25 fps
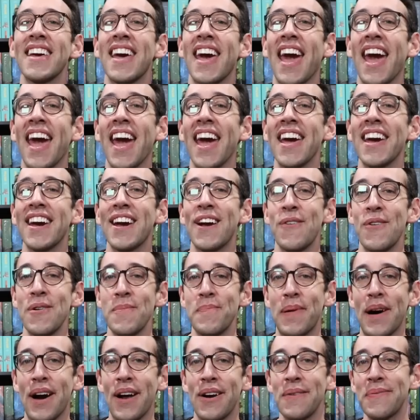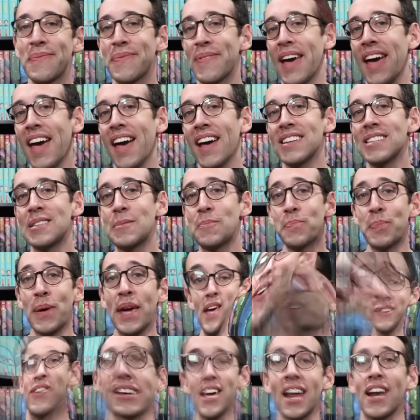Hey Harry Potter fans,
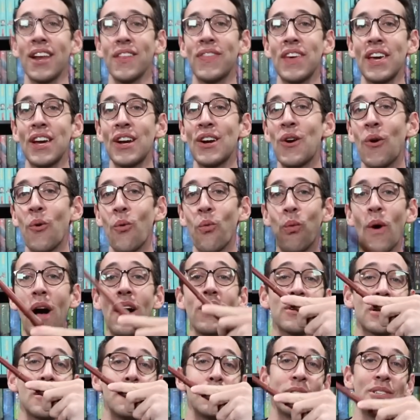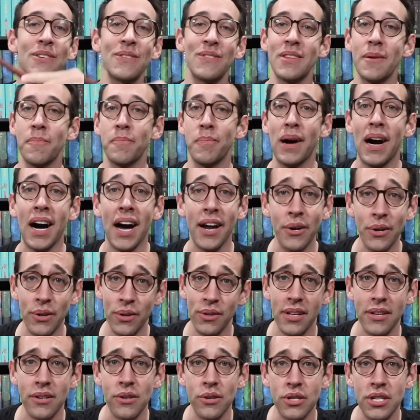Peter Kenneth here. Welcome to the Potter
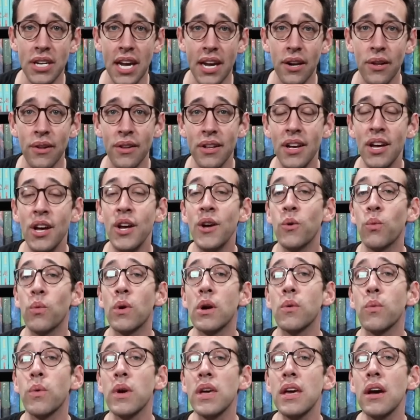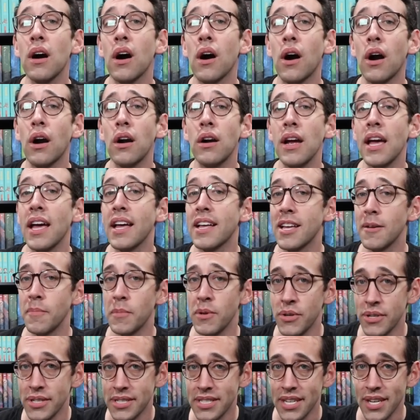Collector channel, where we are a
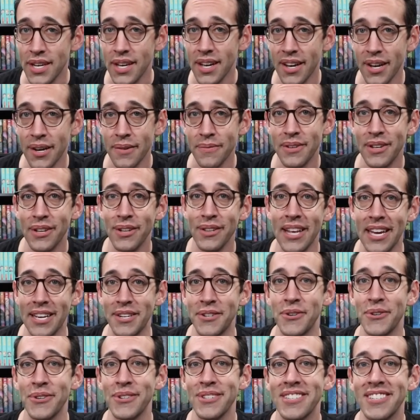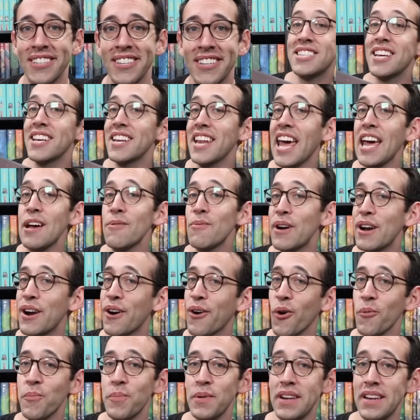community of collectors. Today we
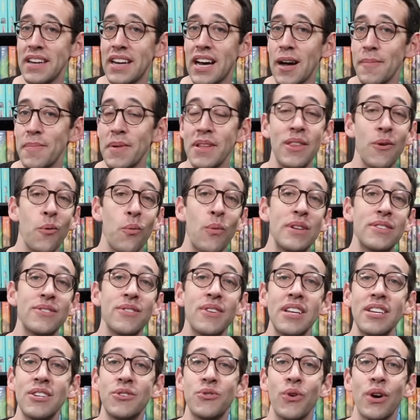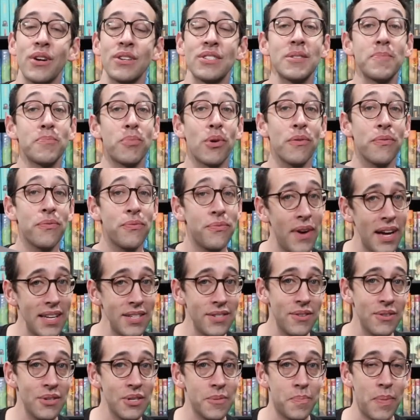are opening up the Wizarding Trunks
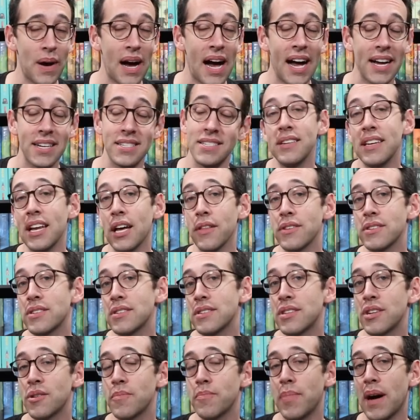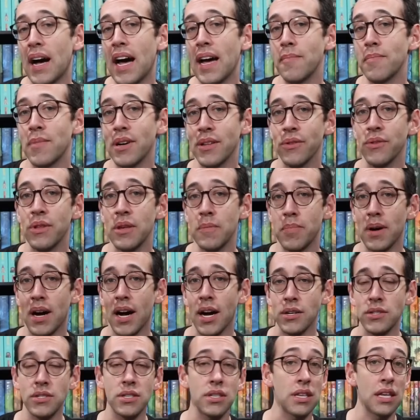Professor's Box. Now this is their bi-monthly
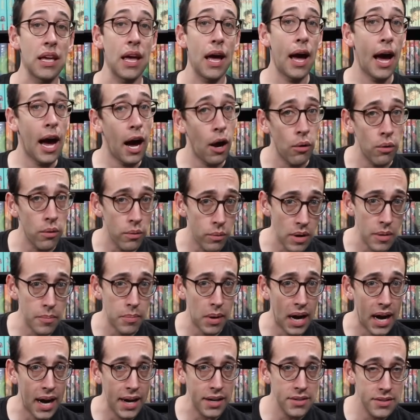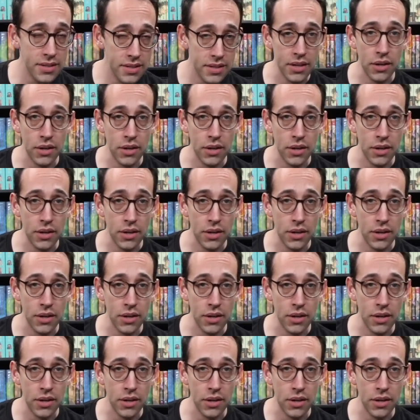box, the Owlery box.